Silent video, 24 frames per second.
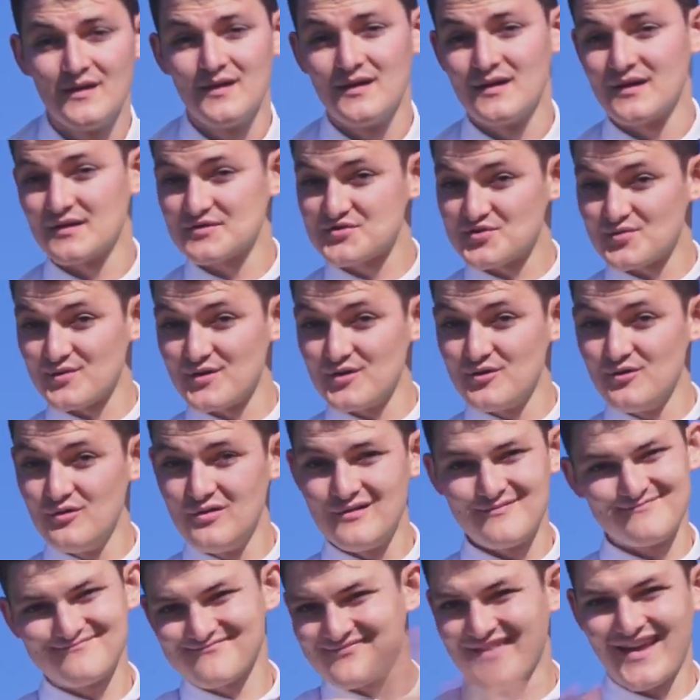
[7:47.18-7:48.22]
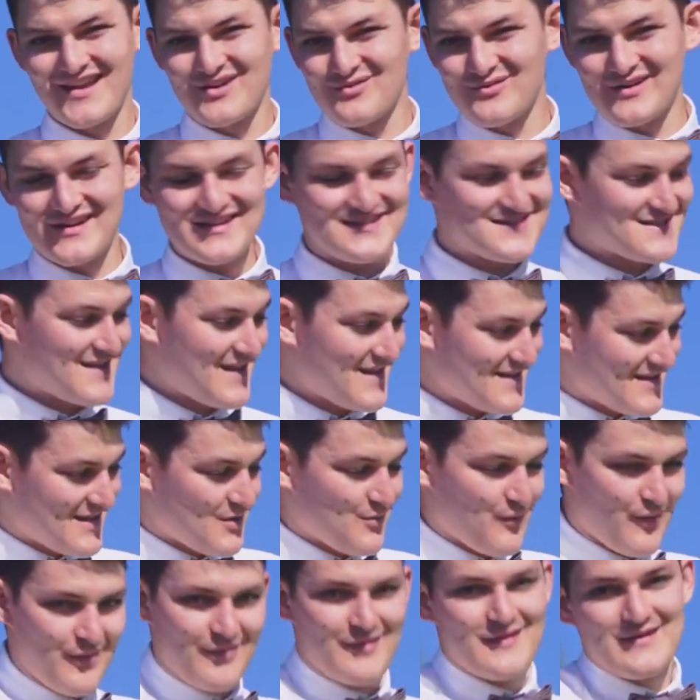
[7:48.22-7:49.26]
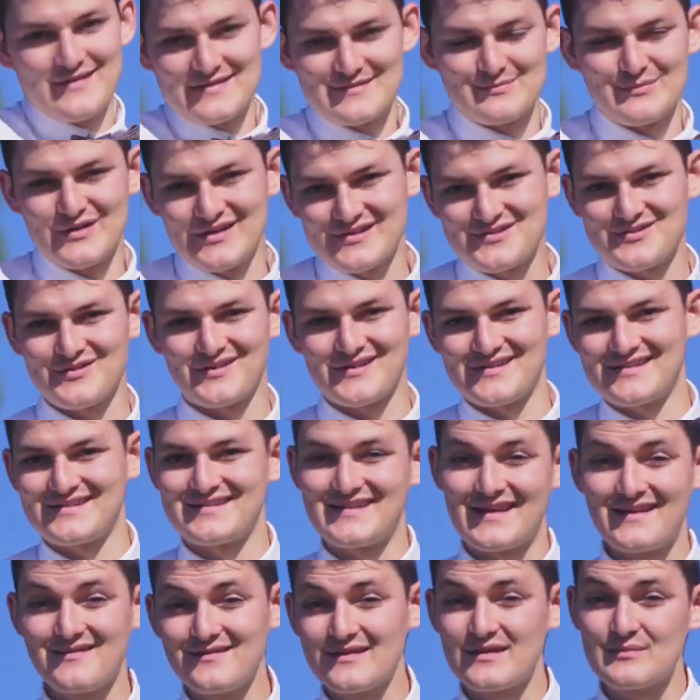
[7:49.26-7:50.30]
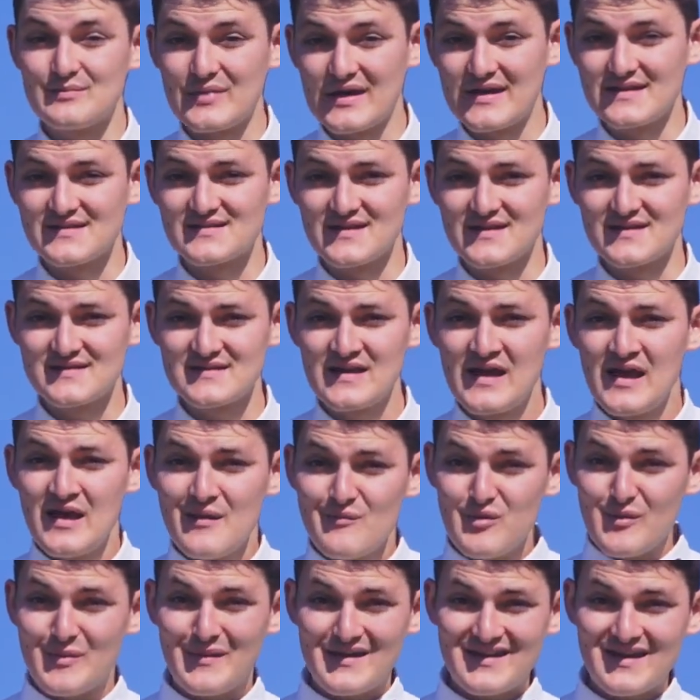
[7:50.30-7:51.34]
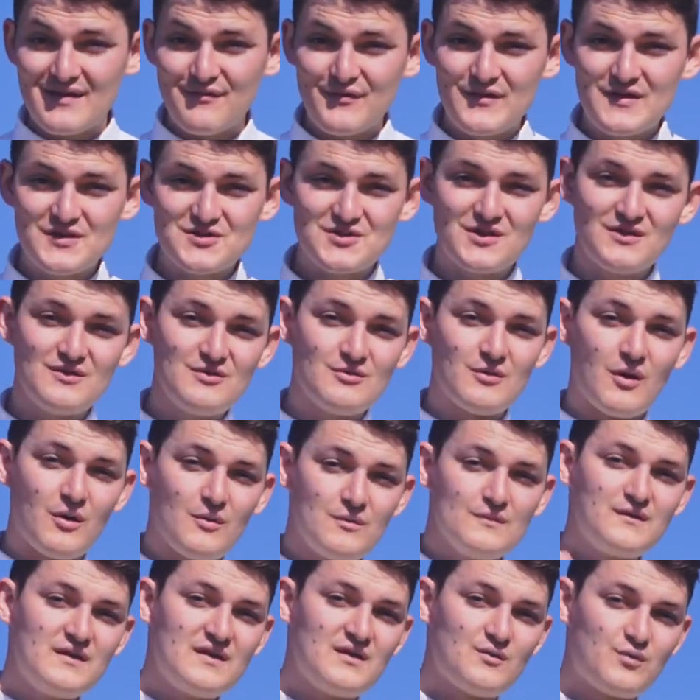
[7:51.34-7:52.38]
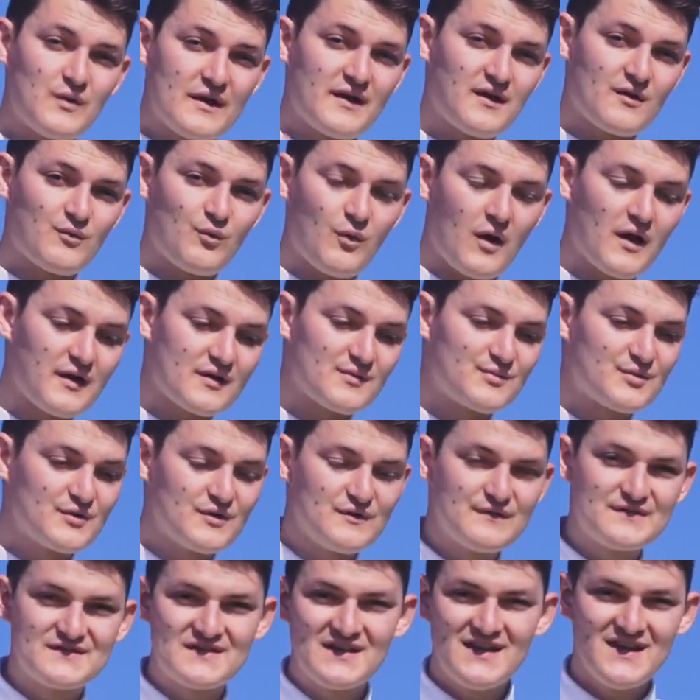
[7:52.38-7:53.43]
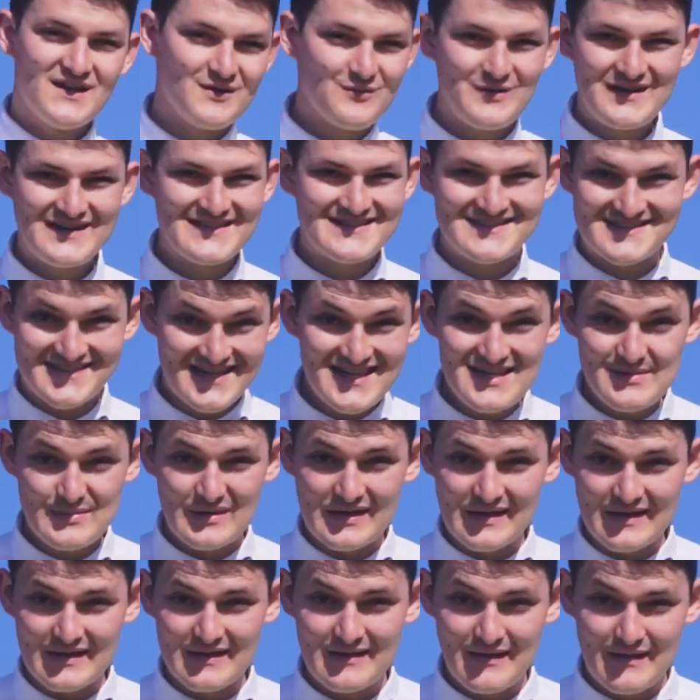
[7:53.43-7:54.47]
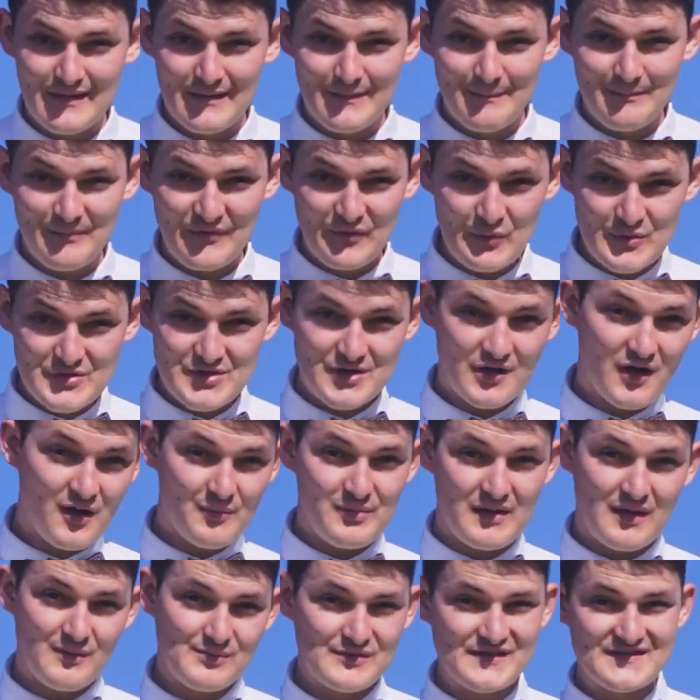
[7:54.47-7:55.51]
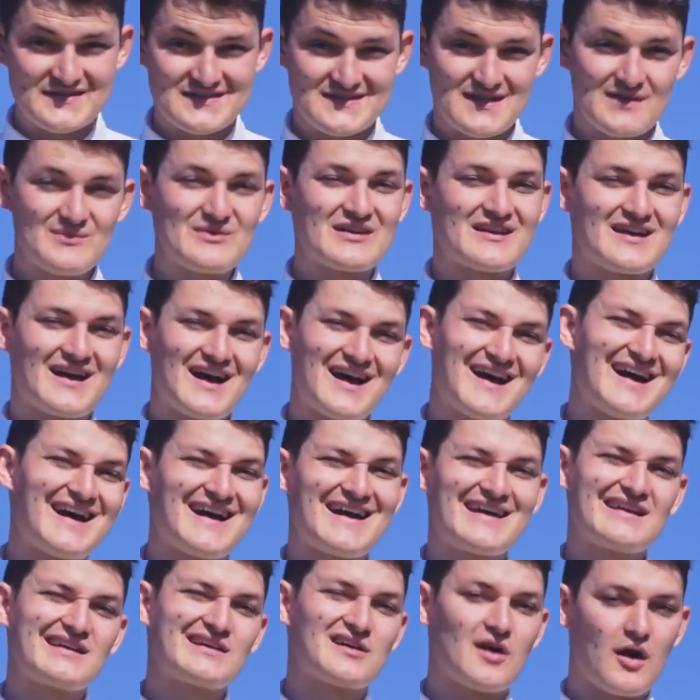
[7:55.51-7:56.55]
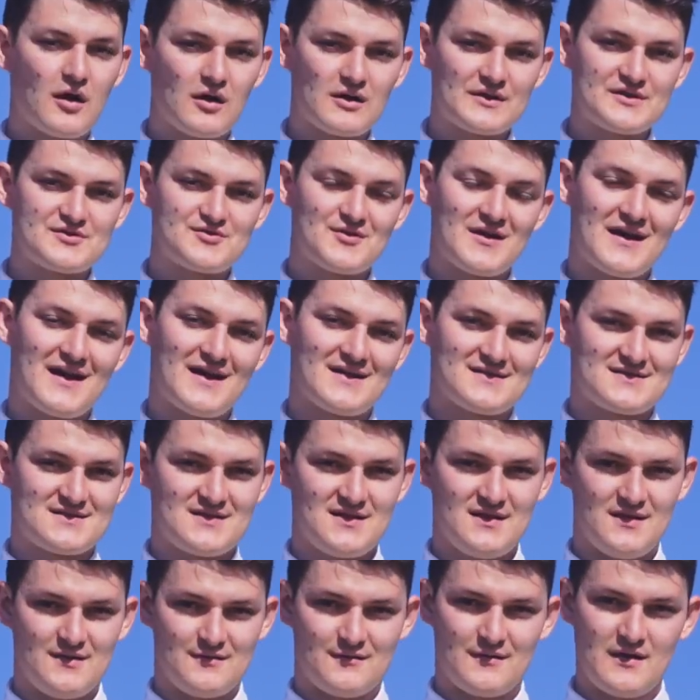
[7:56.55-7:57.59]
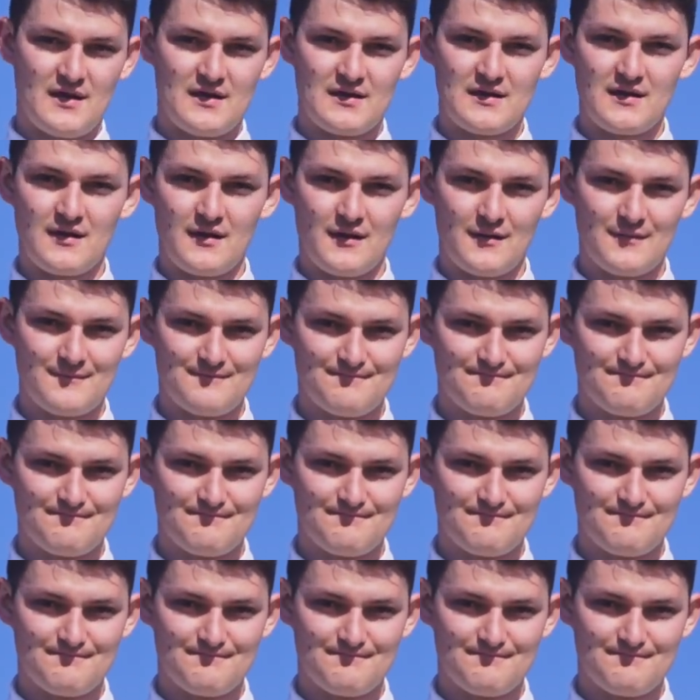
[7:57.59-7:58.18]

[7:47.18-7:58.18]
Now true, I don't want to stand out this much on a daily basis, but by definition you only wear waterproofs when it's teeming. So we should all be able to stomach high contrast rain gear.